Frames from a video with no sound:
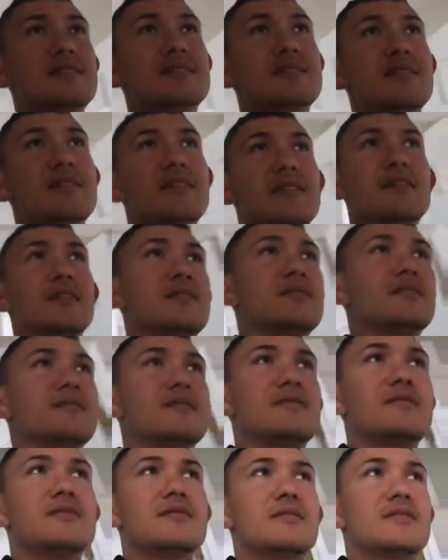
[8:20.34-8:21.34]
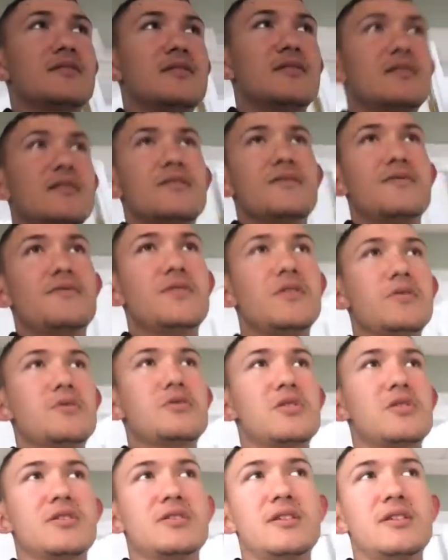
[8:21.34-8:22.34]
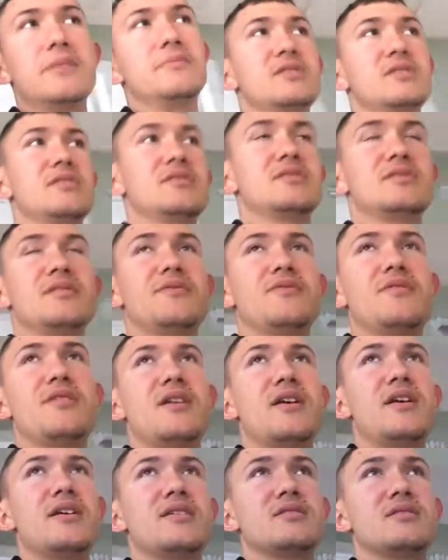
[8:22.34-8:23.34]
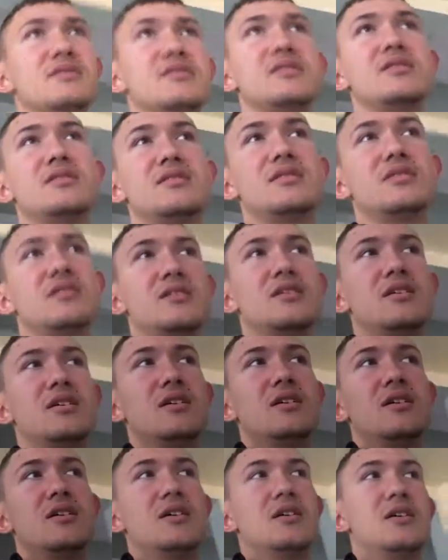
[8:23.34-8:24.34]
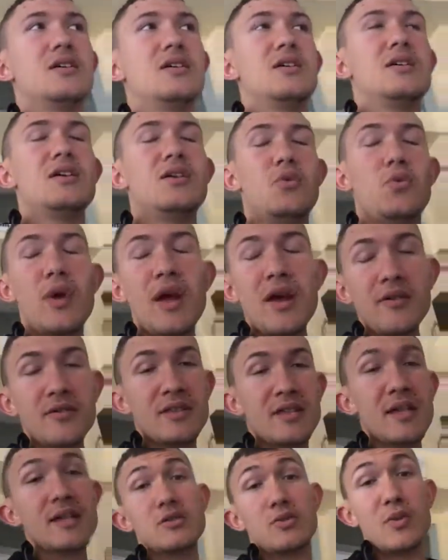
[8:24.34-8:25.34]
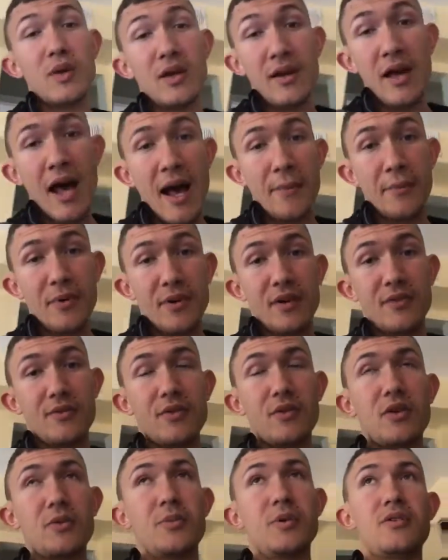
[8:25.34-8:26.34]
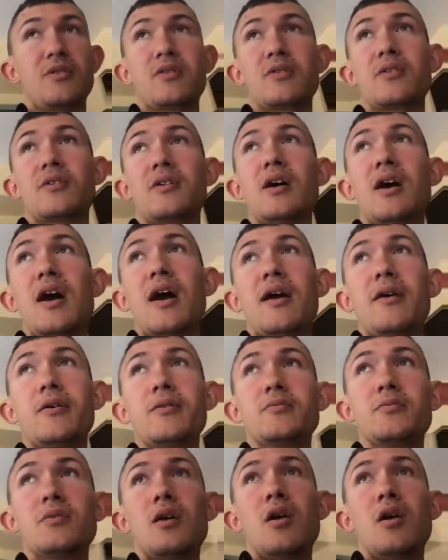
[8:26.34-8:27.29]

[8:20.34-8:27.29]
seeing future glimpses of things, and weird things will happen if you open your third eye.